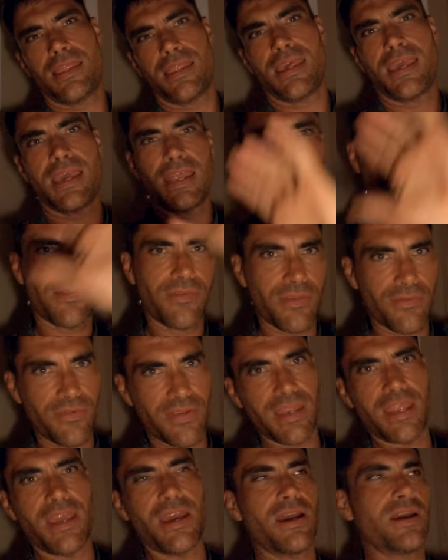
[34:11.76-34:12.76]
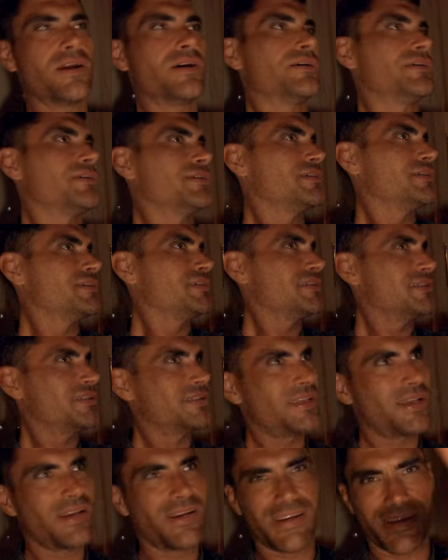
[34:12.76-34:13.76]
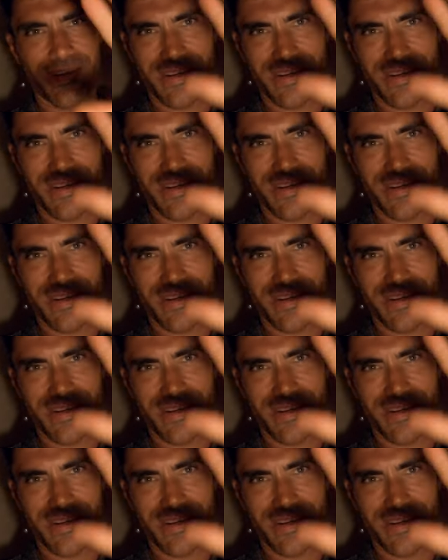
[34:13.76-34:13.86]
the end of the video. So,